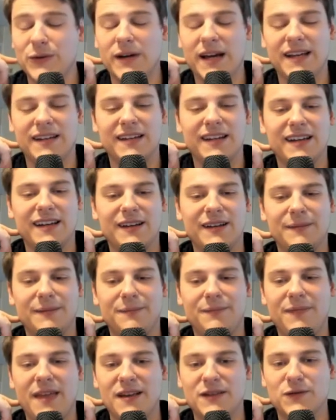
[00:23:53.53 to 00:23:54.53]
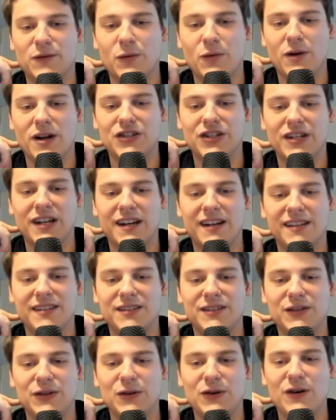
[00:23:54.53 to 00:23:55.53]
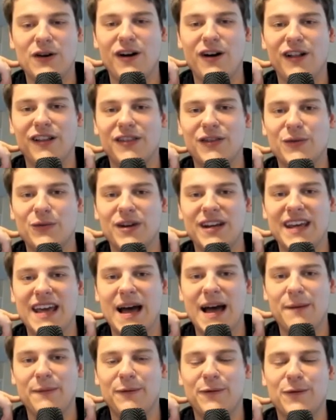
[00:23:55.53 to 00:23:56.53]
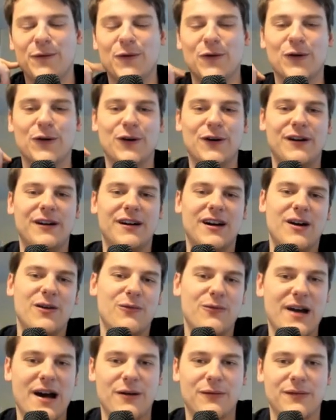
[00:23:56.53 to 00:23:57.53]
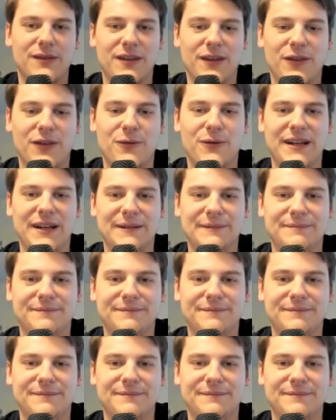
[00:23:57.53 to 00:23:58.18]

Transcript: And uh, thanks for watching. And I'll see you all in the recap for round three.